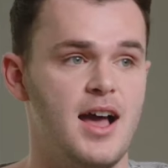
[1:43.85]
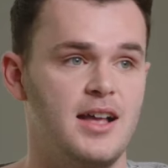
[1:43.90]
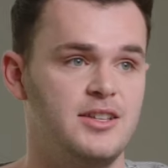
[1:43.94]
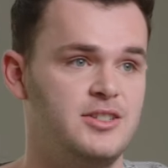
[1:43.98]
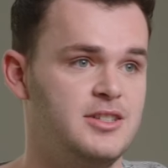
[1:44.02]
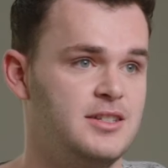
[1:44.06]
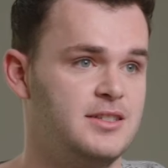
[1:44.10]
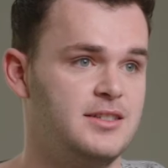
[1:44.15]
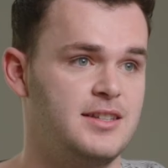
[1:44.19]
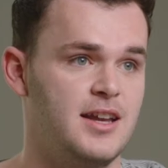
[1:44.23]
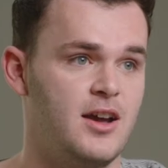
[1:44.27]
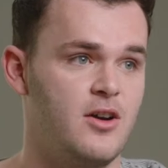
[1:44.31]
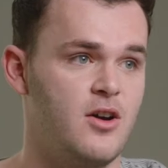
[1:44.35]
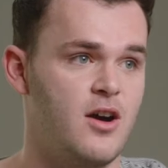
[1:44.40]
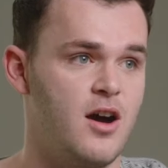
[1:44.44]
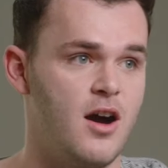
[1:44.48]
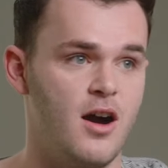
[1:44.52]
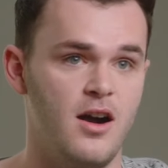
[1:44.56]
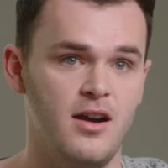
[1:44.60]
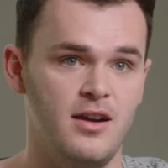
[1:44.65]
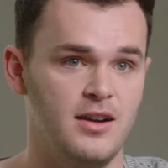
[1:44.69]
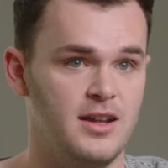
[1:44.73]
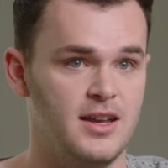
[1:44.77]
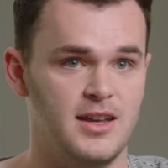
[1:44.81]
just how
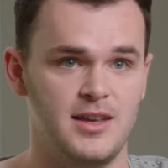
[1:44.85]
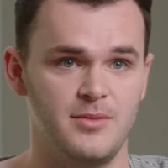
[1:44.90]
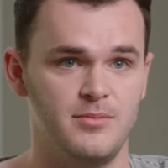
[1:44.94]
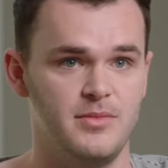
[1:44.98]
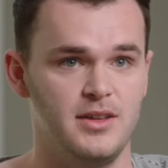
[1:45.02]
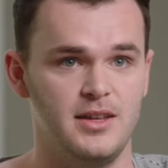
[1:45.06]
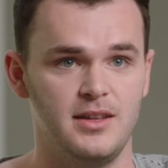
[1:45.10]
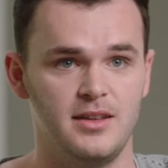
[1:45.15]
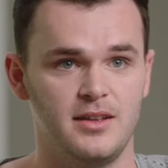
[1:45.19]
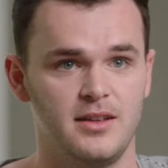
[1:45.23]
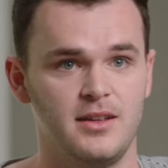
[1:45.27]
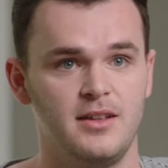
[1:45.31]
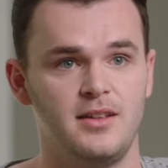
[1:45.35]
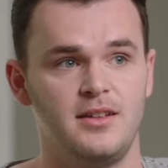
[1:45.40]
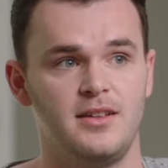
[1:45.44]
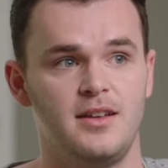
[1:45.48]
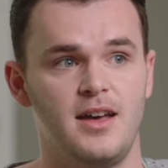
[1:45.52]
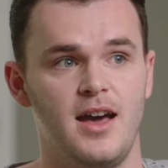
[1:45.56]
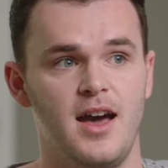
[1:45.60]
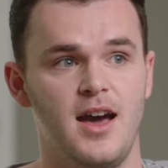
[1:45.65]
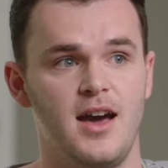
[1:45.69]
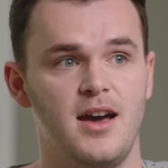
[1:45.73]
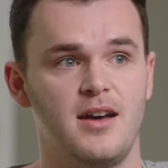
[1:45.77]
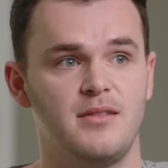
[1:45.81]
hard it can be.
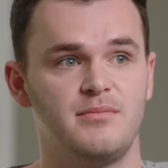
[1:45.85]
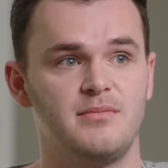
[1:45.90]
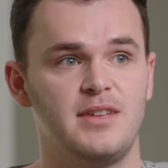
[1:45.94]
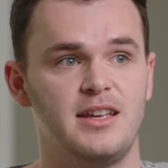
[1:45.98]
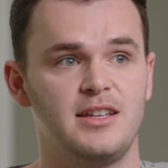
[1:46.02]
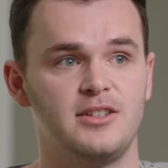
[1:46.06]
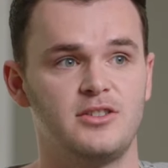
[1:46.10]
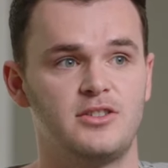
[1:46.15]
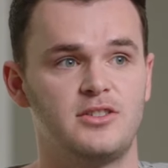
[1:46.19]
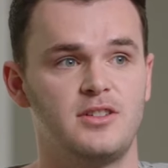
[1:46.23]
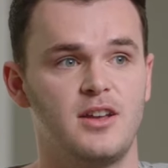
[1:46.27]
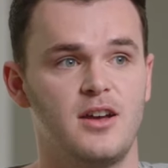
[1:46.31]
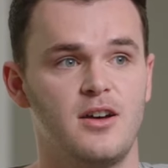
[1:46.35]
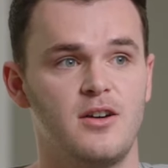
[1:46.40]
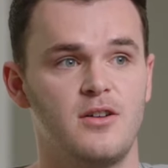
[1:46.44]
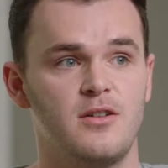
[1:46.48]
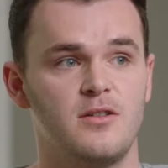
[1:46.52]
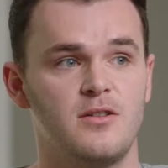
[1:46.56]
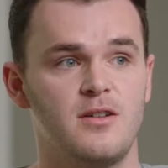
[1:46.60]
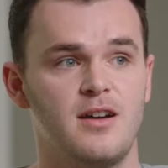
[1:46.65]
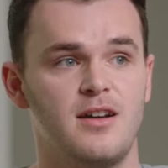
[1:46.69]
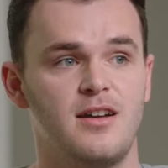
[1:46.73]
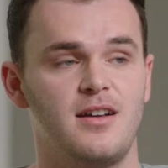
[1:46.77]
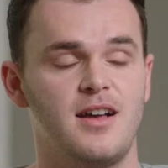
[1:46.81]
And
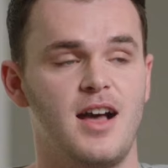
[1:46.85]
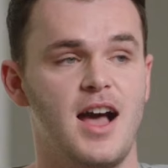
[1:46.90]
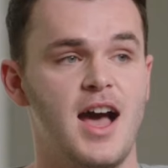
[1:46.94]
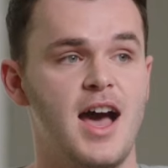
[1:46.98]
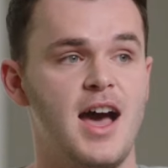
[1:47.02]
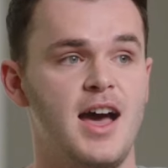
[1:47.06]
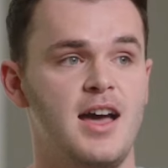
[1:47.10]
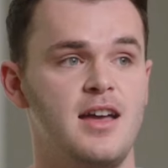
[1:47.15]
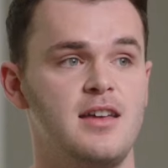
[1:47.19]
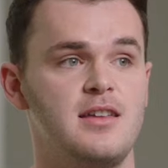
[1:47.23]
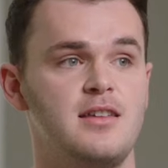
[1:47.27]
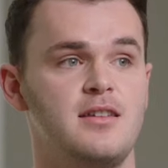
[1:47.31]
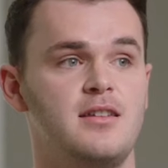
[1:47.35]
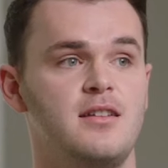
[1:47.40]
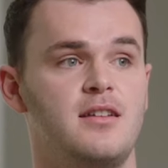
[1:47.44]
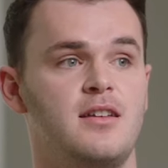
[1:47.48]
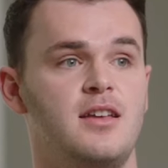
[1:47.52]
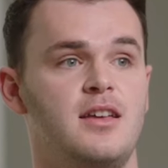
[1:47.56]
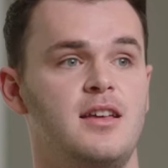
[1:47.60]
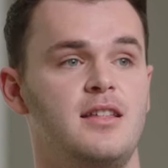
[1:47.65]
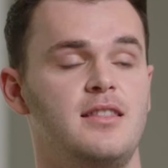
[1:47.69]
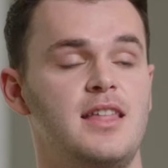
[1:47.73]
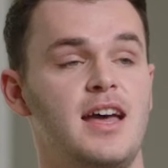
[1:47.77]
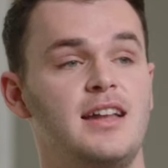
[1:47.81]
so I,
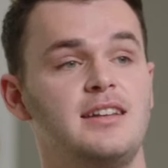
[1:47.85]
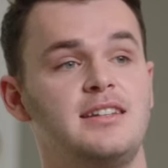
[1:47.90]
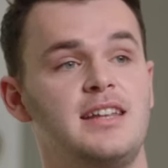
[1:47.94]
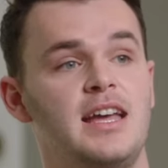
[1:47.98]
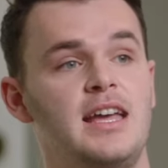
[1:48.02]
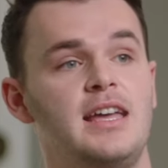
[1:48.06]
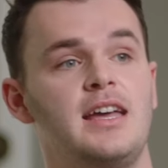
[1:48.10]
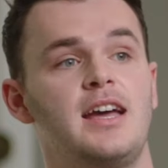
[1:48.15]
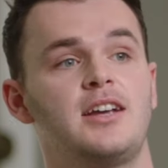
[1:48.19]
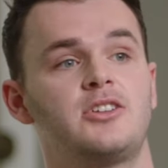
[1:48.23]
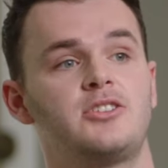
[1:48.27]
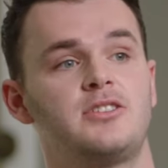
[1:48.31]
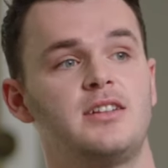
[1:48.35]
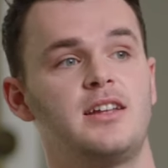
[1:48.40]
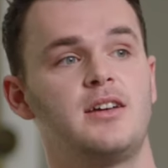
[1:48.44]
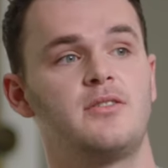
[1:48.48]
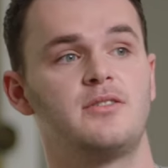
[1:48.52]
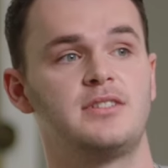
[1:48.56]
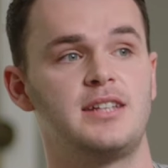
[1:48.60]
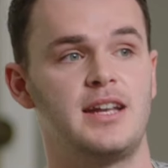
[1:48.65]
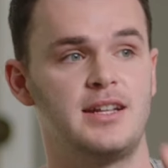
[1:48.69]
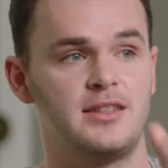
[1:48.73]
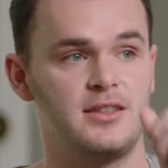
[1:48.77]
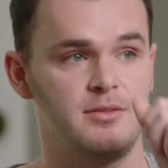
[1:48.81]
that day actually I
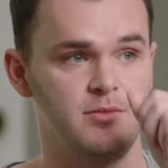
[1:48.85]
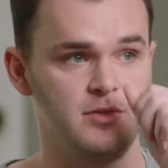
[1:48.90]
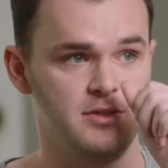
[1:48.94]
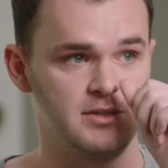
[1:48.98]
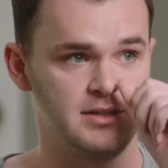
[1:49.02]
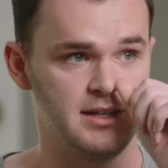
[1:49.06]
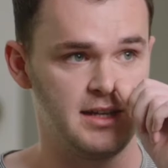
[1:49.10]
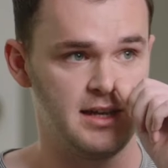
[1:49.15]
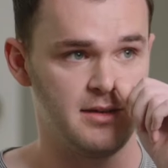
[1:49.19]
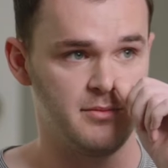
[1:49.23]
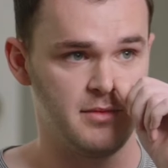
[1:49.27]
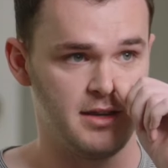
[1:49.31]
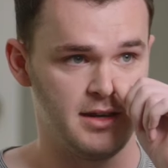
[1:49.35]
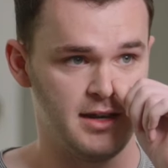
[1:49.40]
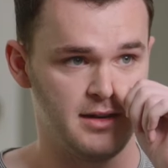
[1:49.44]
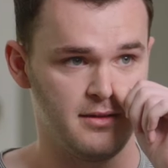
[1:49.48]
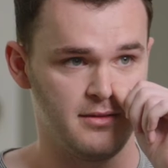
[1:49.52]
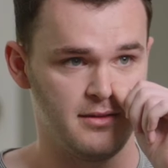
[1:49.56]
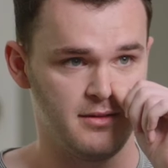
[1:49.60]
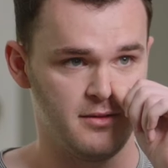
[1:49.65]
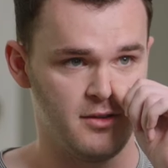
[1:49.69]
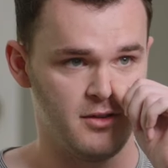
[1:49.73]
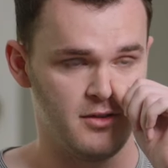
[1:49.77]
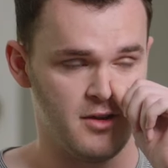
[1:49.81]
was at the museum and
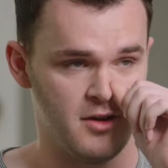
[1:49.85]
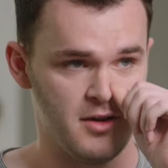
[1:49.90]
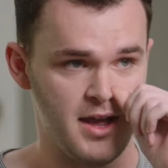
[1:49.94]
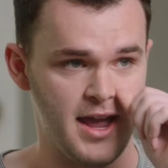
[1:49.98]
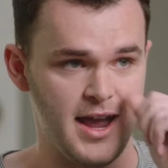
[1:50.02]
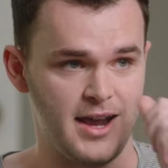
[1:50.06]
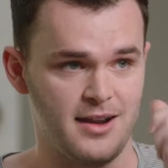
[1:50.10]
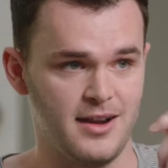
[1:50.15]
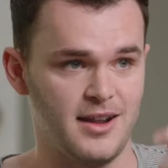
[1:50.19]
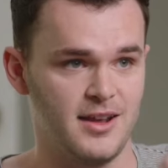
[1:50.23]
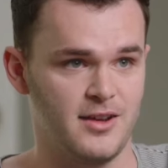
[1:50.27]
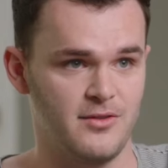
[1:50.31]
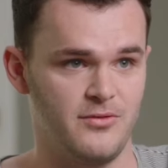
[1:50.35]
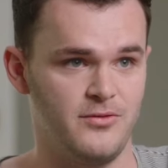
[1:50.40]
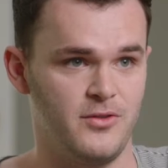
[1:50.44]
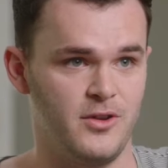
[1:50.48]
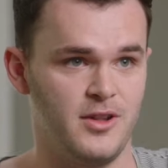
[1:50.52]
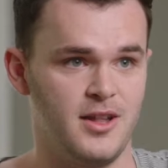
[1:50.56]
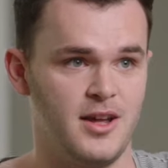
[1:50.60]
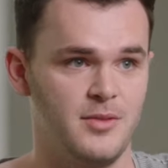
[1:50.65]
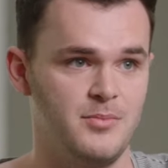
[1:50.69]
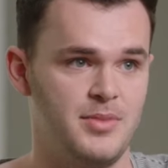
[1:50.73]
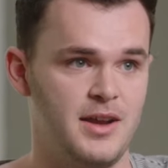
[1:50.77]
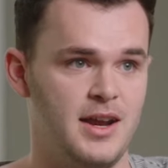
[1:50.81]
had like a
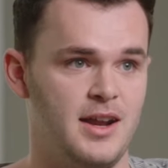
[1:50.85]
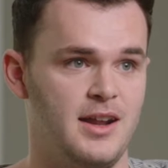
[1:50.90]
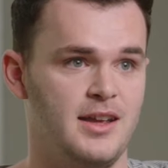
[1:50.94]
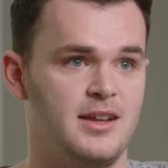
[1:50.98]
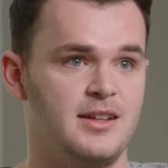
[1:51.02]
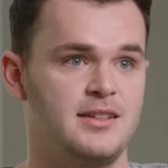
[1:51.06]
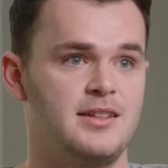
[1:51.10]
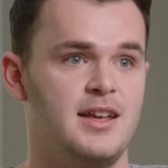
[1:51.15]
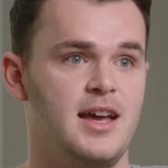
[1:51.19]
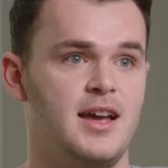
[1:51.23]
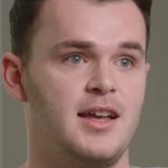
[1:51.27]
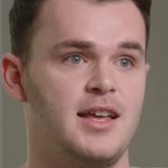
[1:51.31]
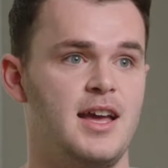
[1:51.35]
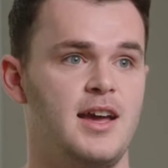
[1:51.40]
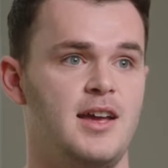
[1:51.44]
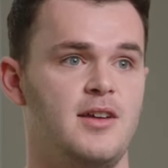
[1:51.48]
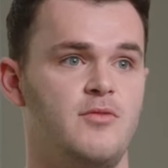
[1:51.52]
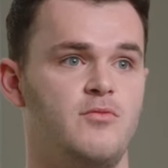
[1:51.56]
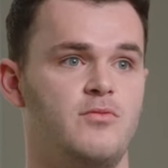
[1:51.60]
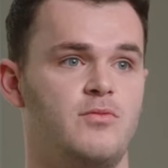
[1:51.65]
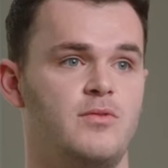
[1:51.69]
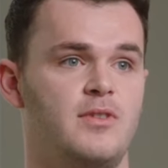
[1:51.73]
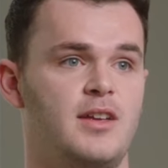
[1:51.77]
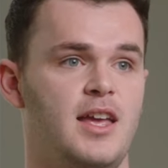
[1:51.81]
full on panic attack.
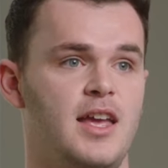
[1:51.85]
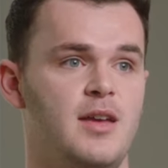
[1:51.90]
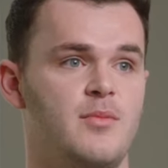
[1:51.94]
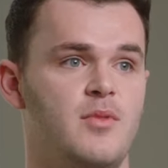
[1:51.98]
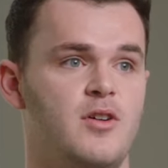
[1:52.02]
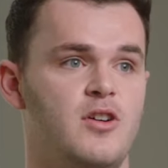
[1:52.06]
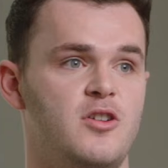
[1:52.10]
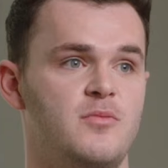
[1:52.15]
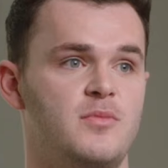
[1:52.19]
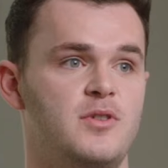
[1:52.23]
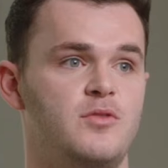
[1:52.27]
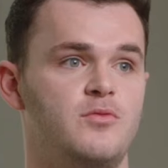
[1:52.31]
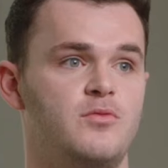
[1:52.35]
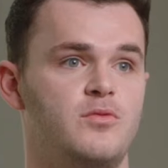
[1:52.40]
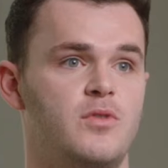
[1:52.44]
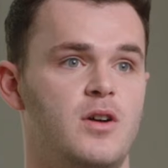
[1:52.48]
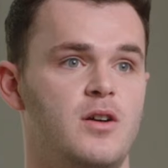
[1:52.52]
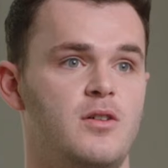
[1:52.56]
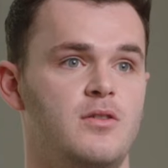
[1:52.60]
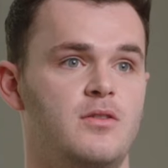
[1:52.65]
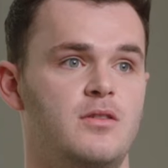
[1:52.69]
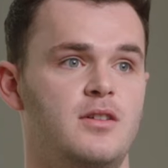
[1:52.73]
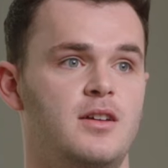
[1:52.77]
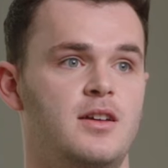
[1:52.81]
I came home and
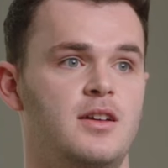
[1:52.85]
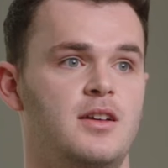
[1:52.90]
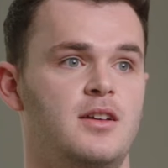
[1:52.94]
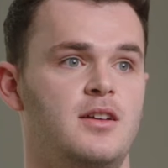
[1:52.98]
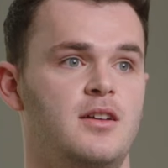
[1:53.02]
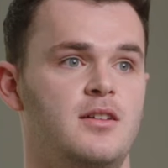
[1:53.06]
wrote